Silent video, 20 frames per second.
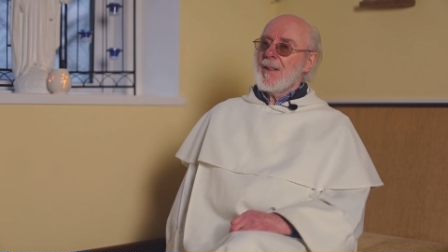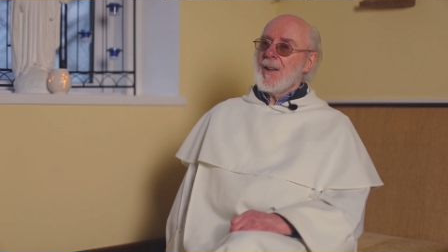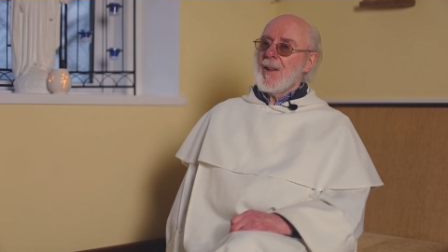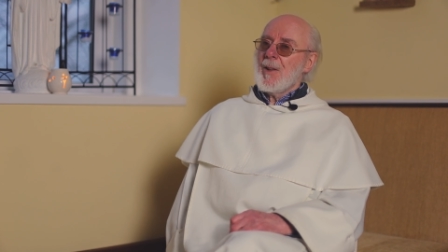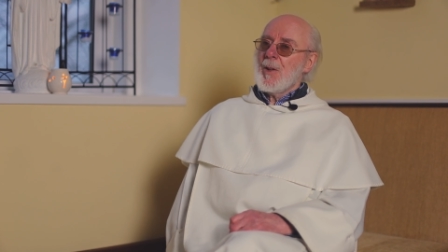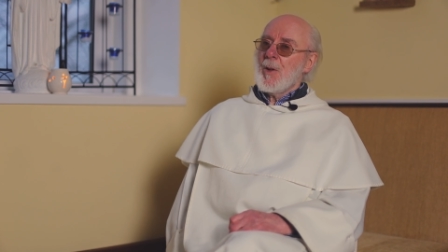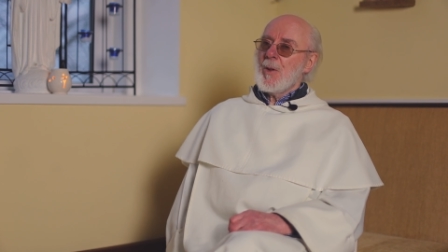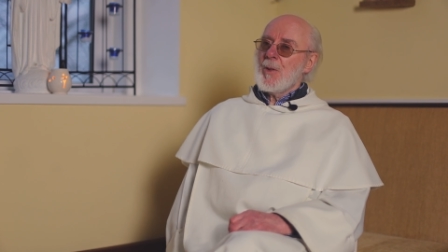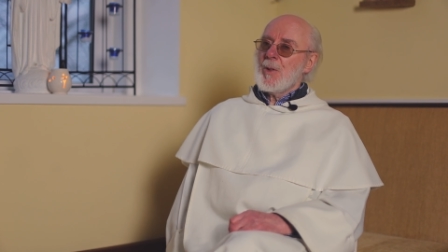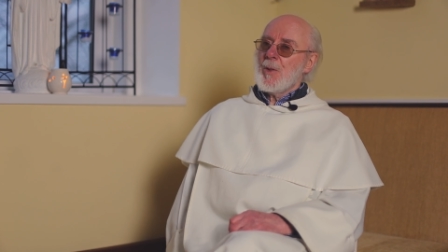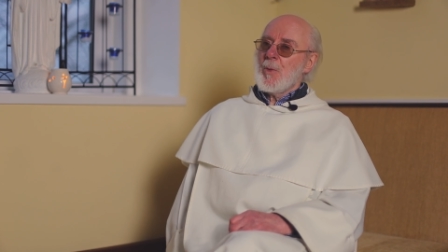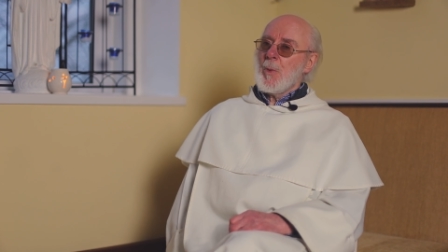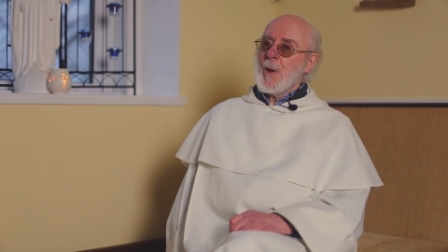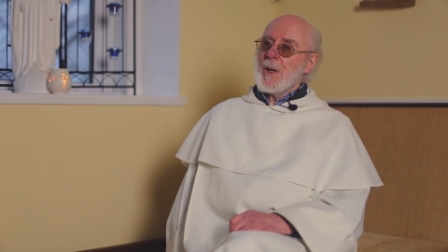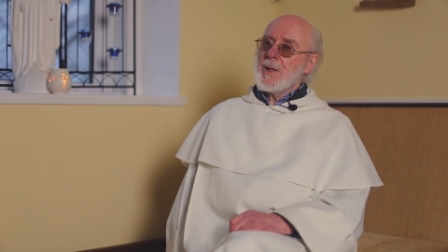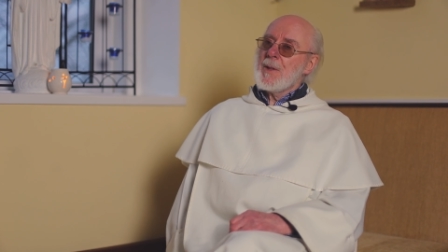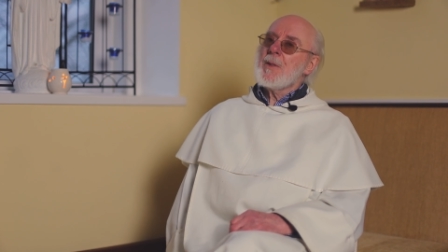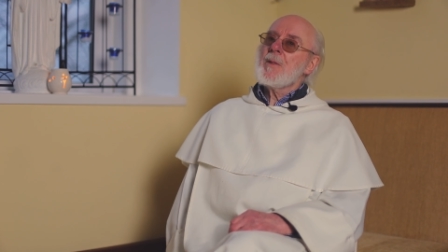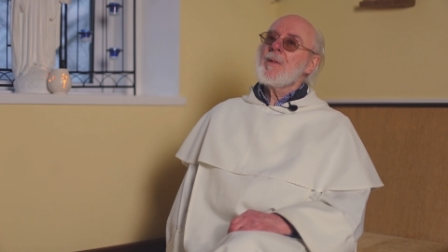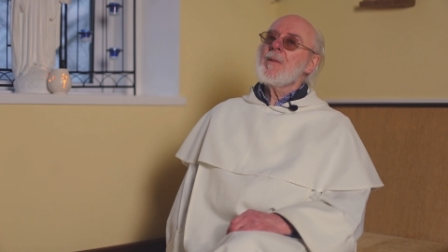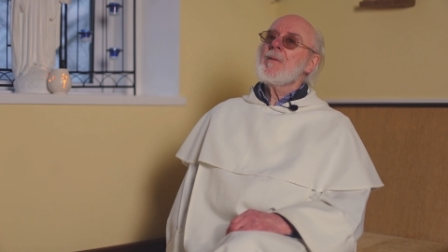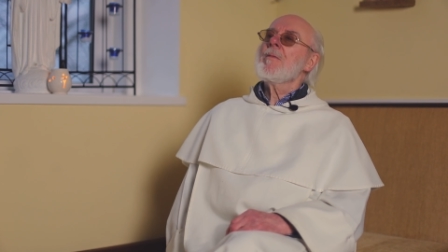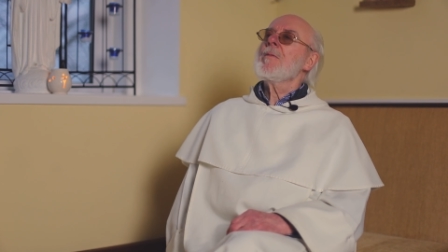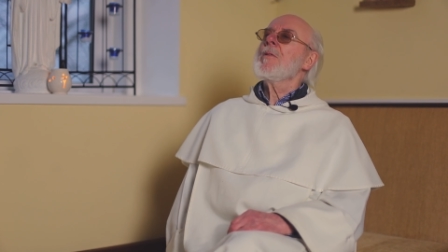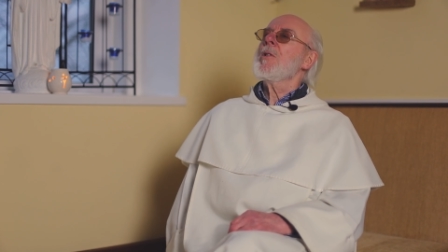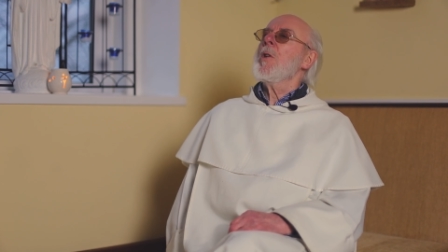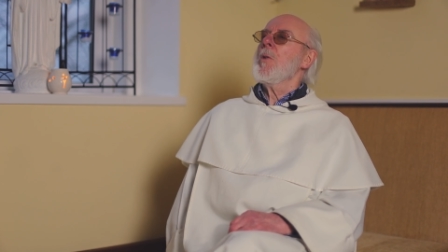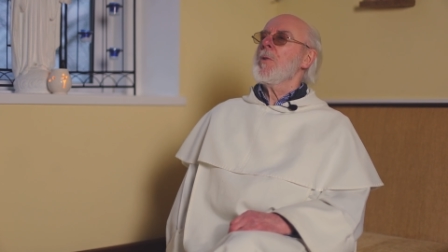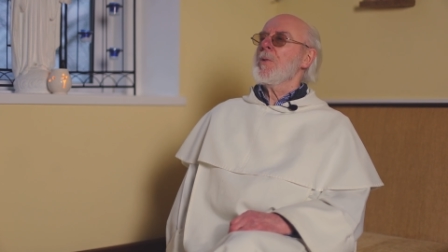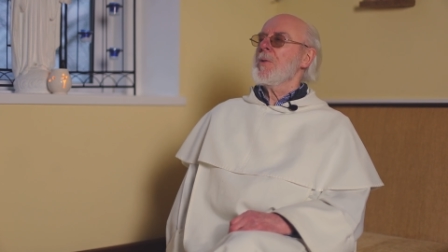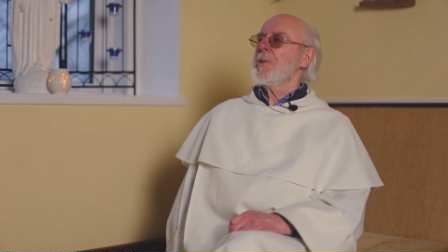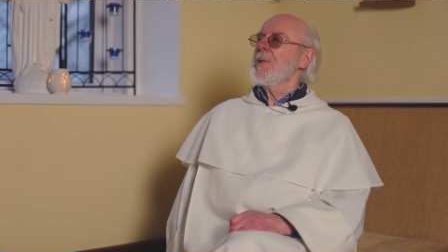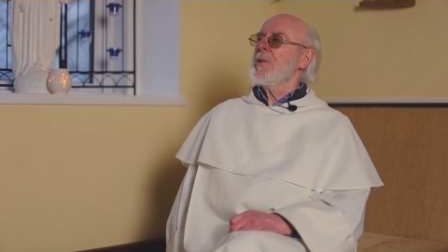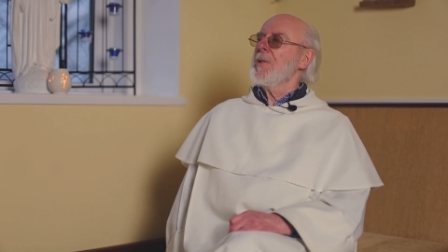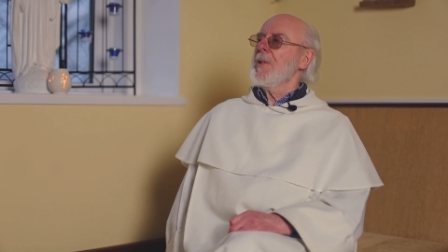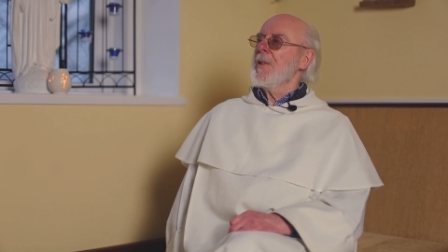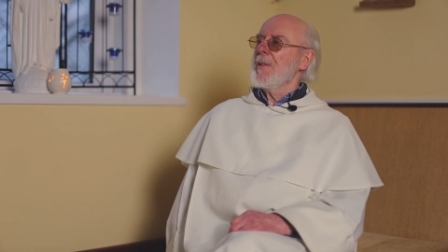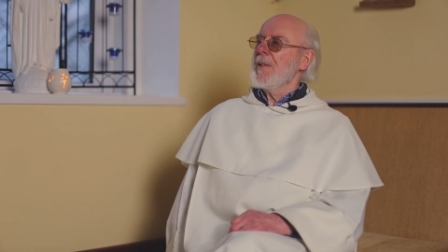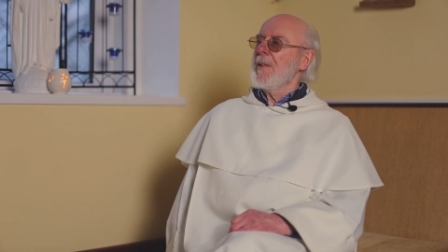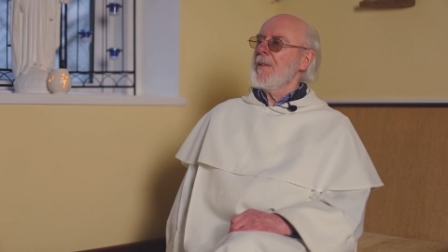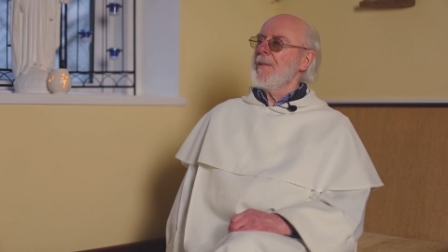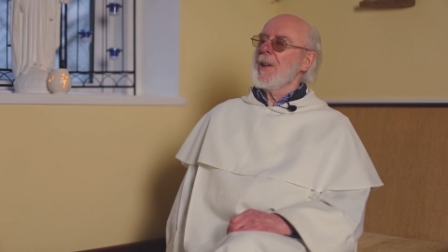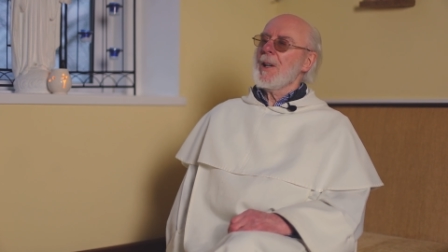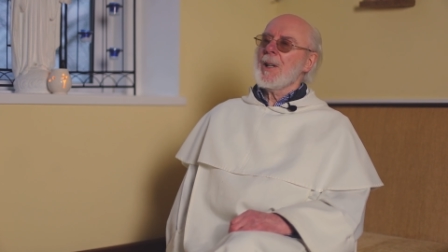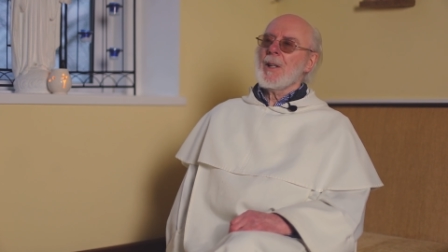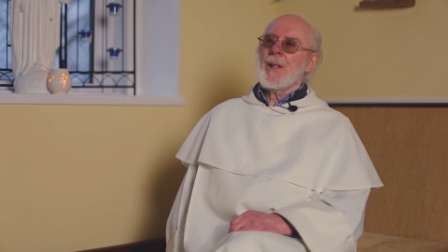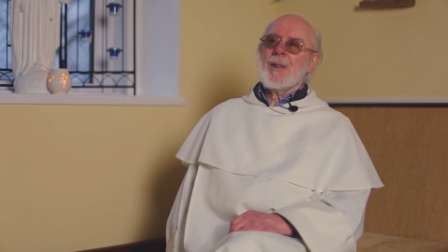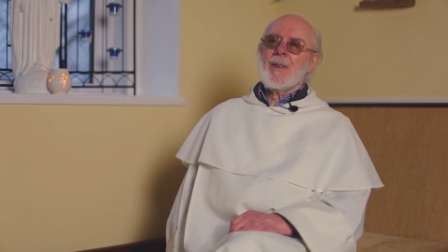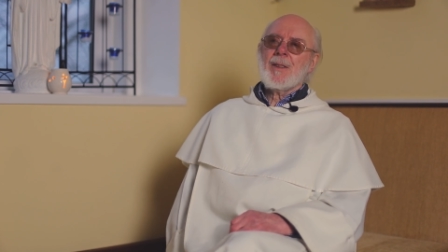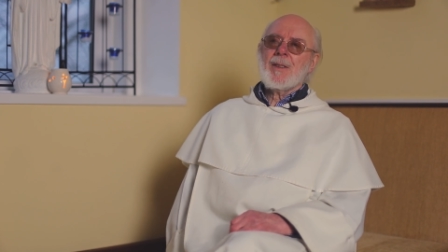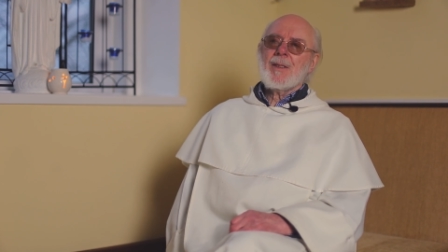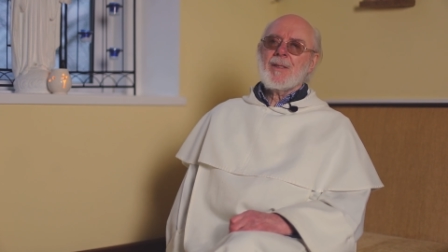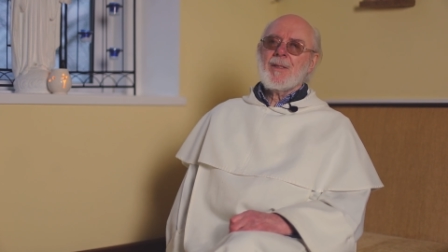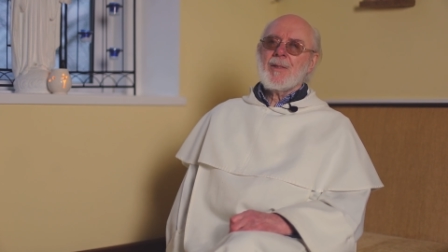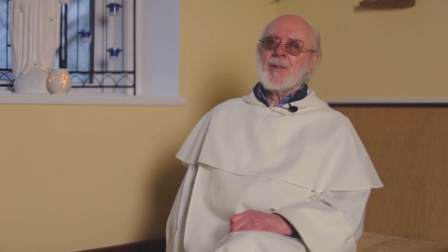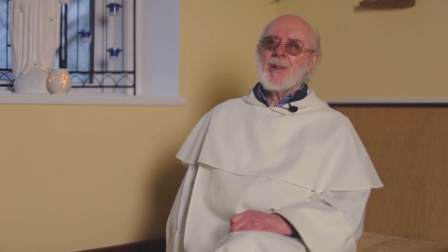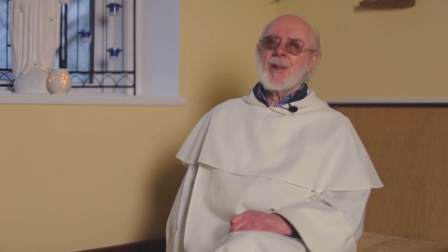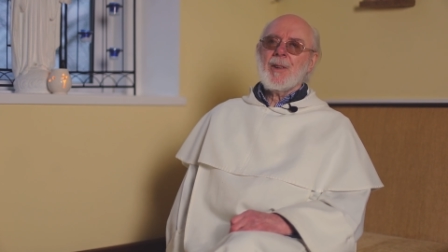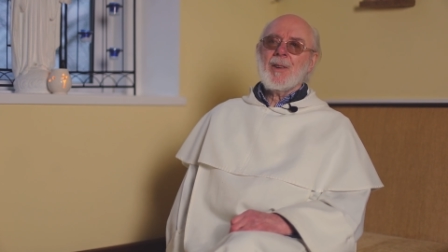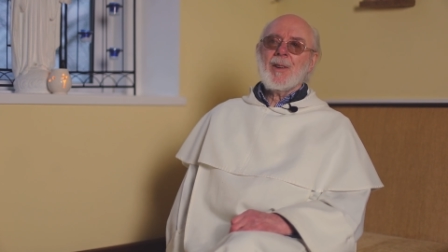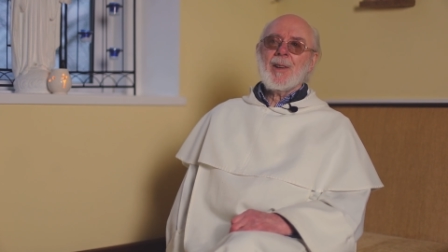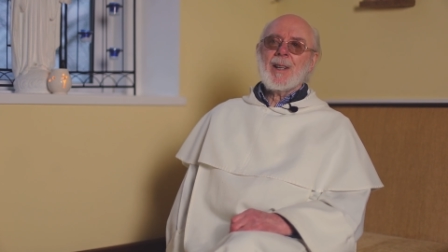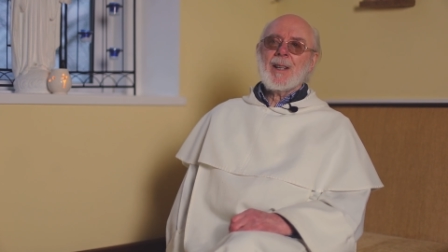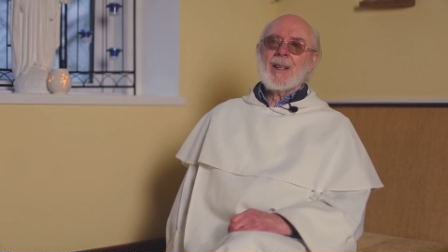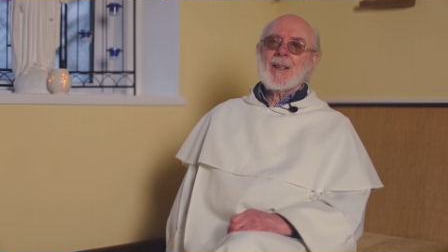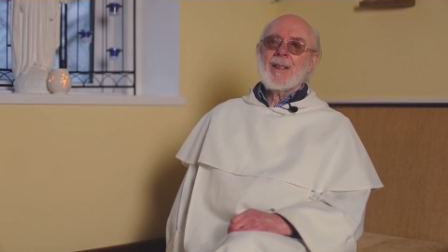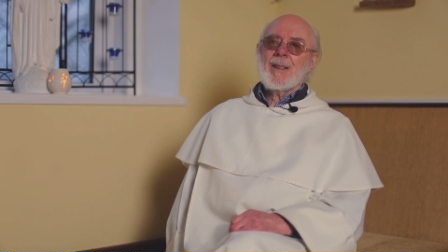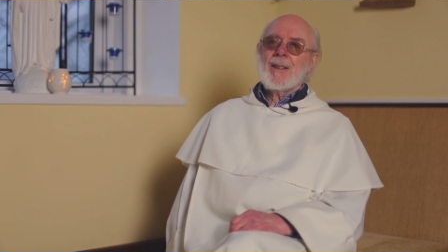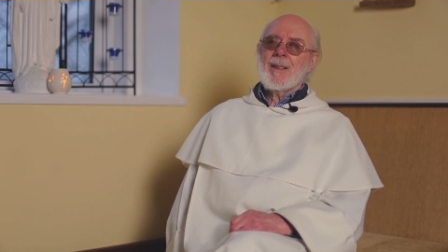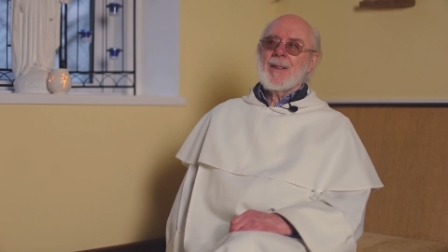along the west coast of Ireland, generally,